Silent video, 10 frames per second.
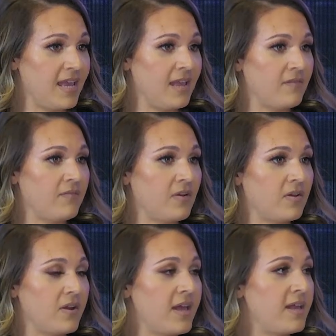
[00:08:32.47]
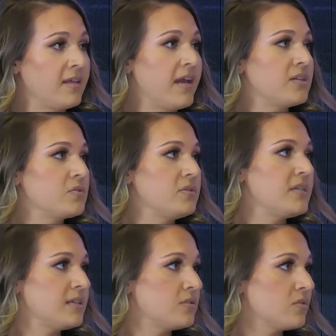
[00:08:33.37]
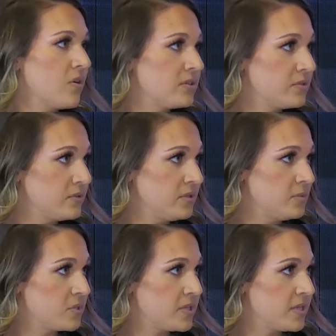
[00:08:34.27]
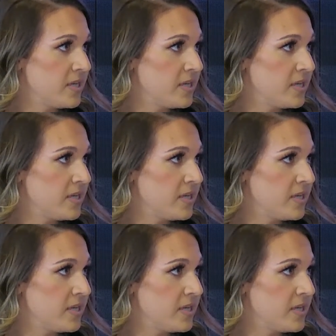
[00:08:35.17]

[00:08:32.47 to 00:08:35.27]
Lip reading: and found out I had a gastrointestinal carcinoid tumor.